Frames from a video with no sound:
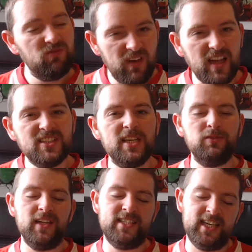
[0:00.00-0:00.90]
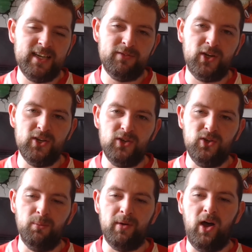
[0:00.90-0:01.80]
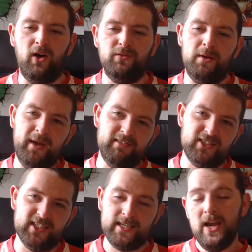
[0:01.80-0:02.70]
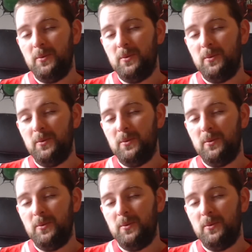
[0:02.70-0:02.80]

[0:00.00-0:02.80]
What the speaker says: relatively significant number of appearances.